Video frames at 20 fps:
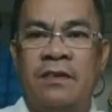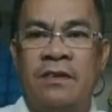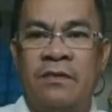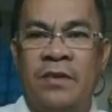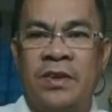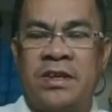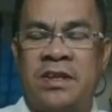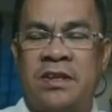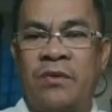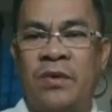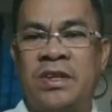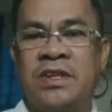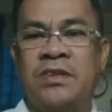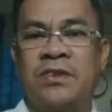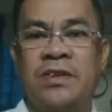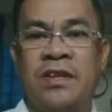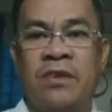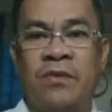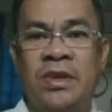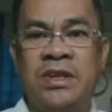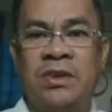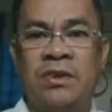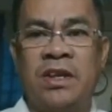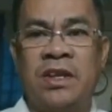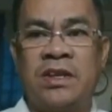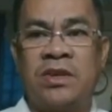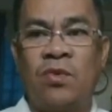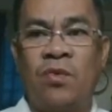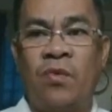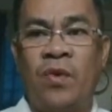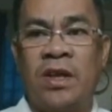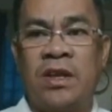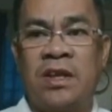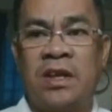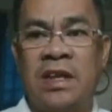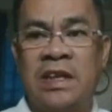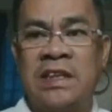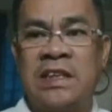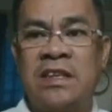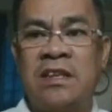what's the question? The question is, what
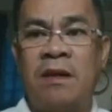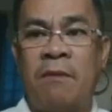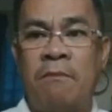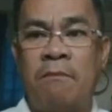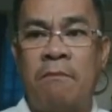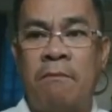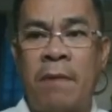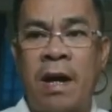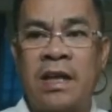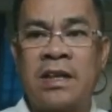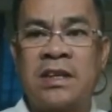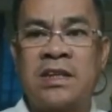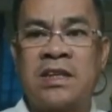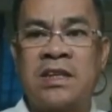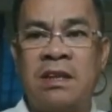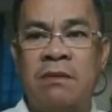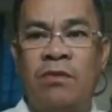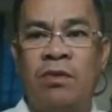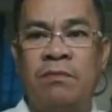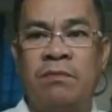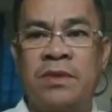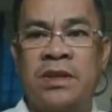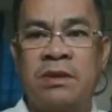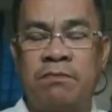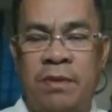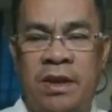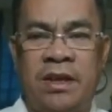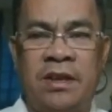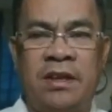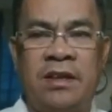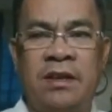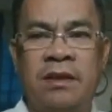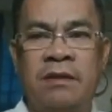is the maximum speed,